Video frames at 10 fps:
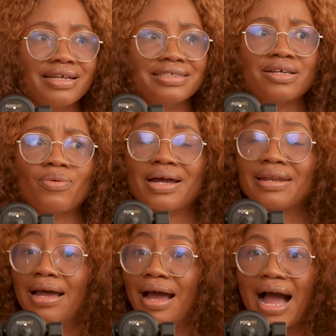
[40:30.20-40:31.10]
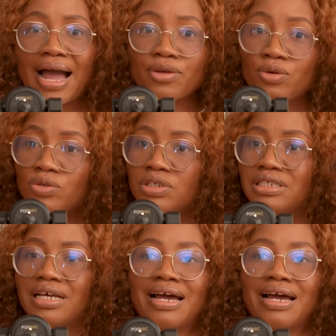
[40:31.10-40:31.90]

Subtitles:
that's the one. I use